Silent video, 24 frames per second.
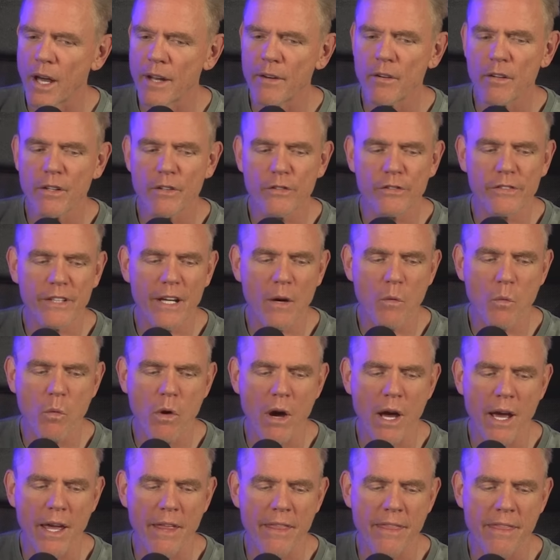I don't understand
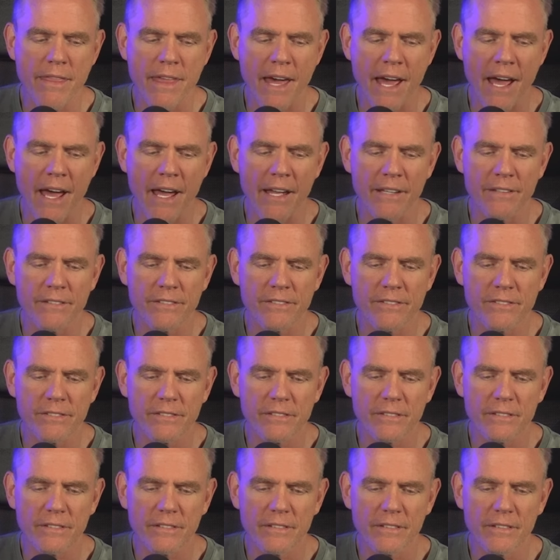why
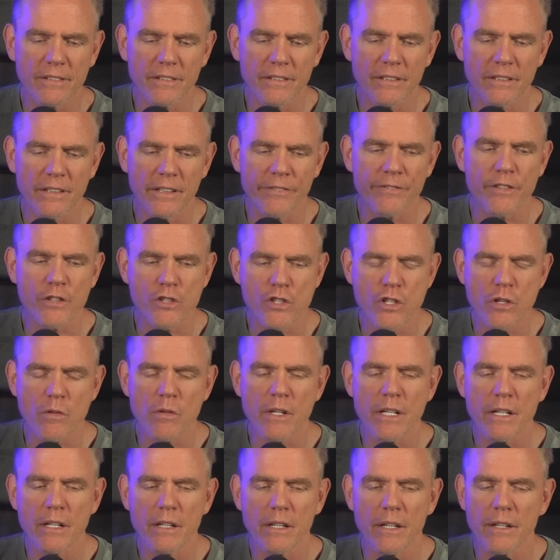that's, if the
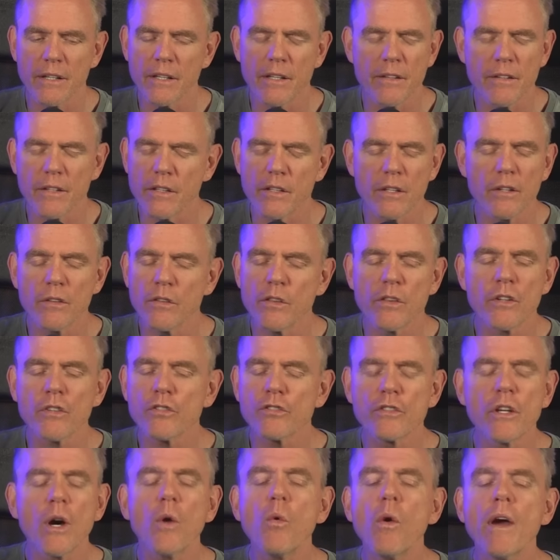jury, there's
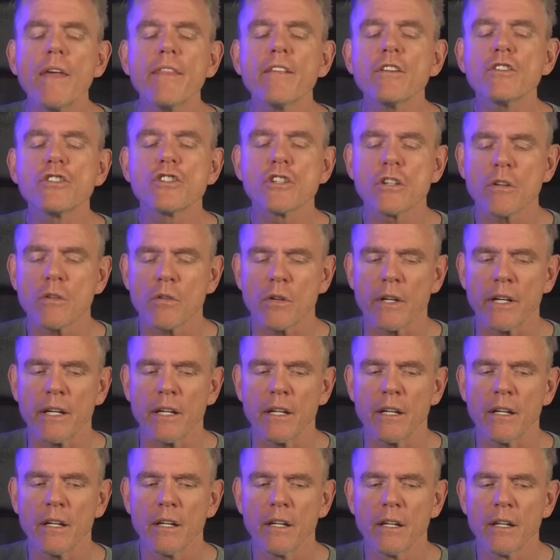no way the
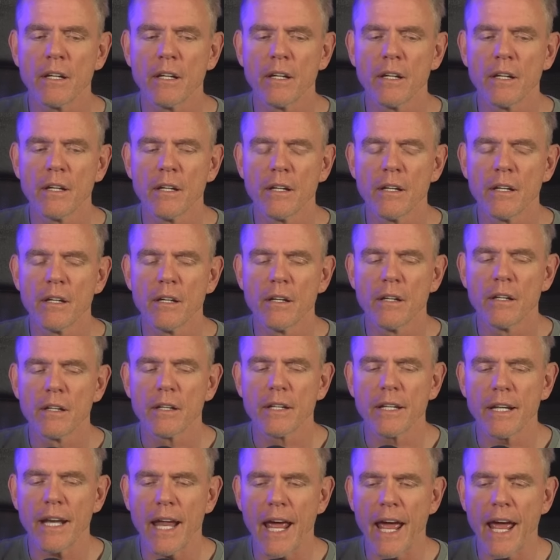jury can